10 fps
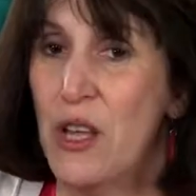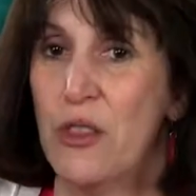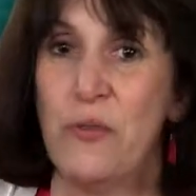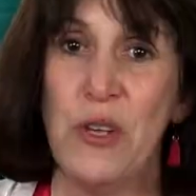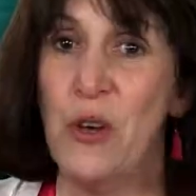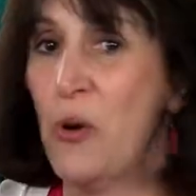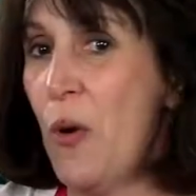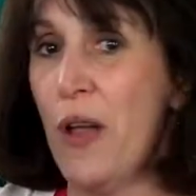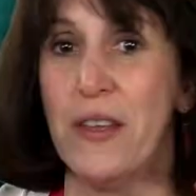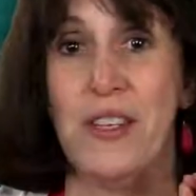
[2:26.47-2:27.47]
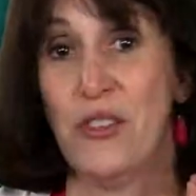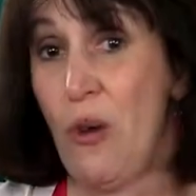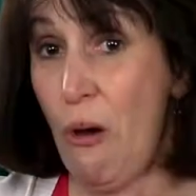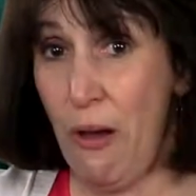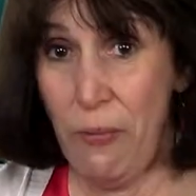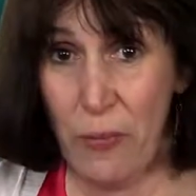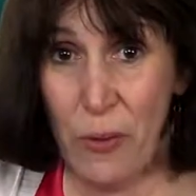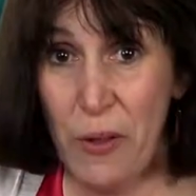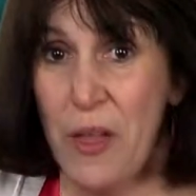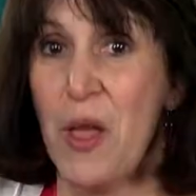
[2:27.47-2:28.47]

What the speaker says: The video quality is awful,